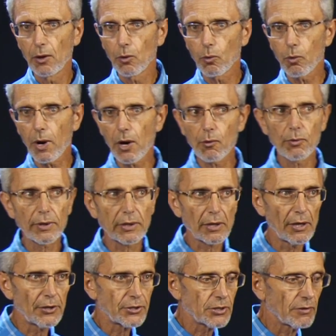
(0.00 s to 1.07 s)
Well, we
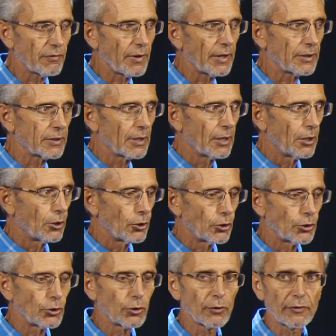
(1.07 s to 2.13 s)
cultivate
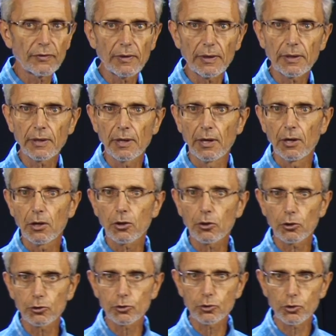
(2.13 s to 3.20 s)
using
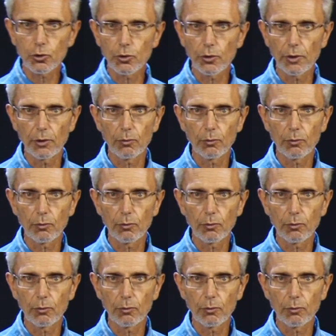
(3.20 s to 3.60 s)
contour.